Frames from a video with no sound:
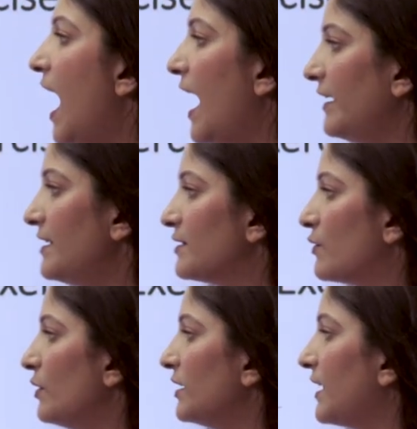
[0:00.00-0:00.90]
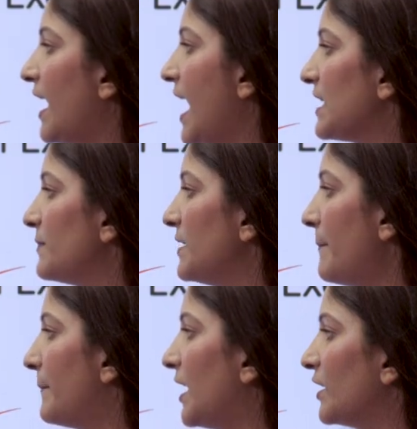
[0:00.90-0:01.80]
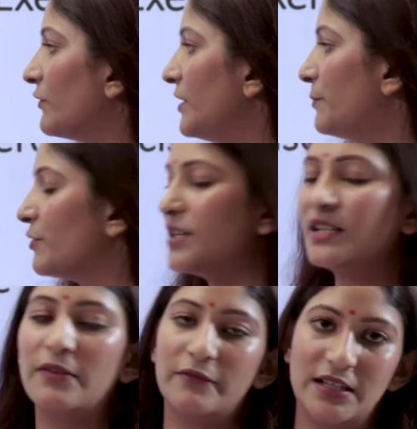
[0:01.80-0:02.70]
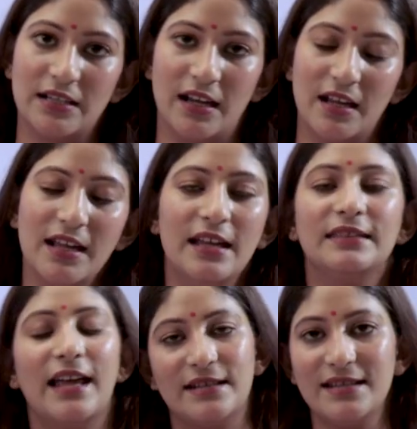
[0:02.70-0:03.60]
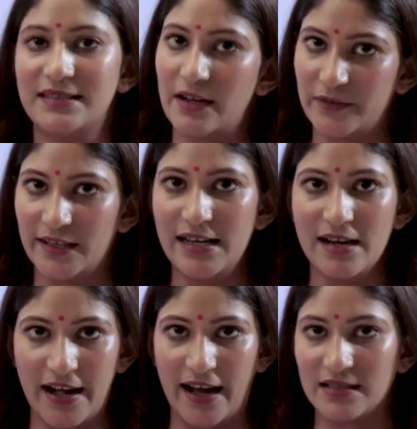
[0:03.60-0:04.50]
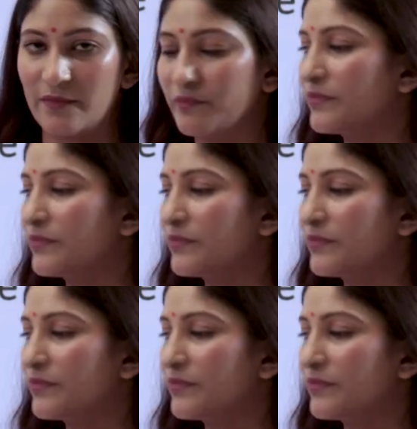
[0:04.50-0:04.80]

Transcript: INS Kolkata has been a part of the Project 15A. That is definitely correct.